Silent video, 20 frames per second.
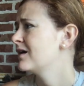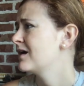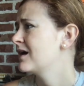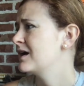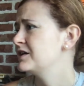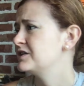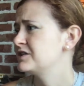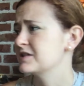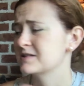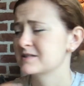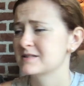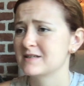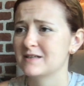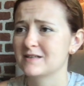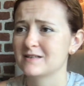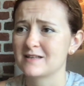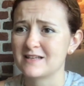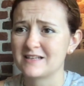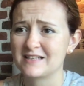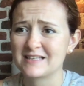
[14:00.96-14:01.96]

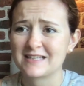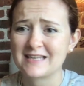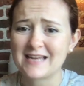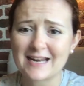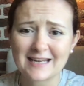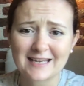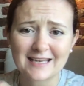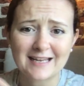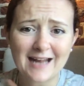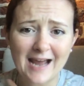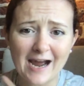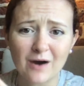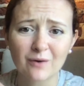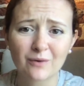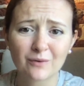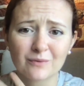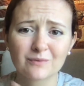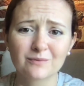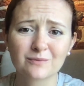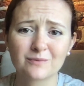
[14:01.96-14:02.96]
then getting it
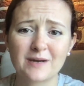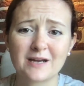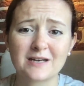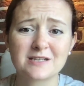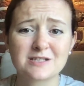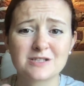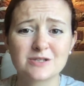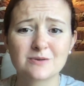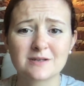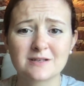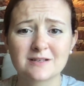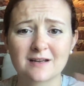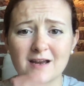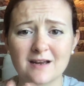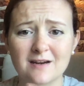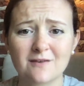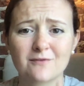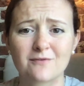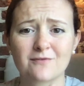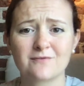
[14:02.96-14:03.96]
out, we had to do it
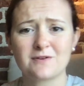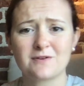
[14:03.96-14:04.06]
kind of